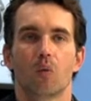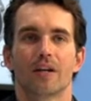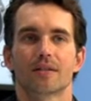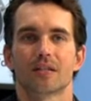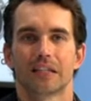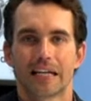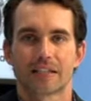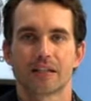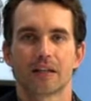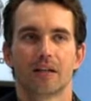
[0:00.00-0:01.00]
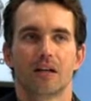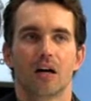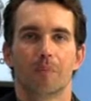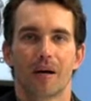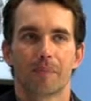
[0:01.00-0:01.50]
when selecting
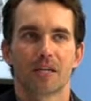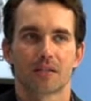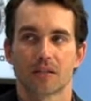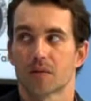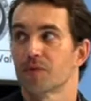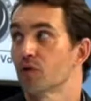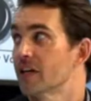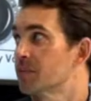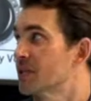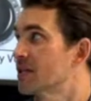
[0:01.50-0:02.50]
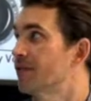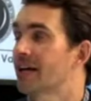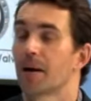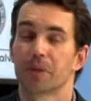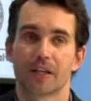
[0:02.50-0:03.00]
a piping system for a
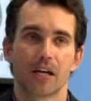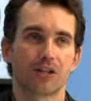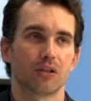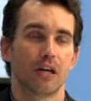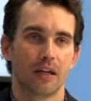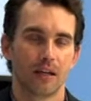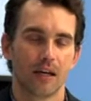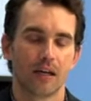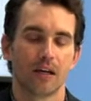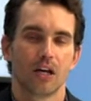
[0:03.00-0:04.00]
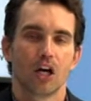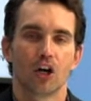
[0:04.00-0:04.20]
specific application, and a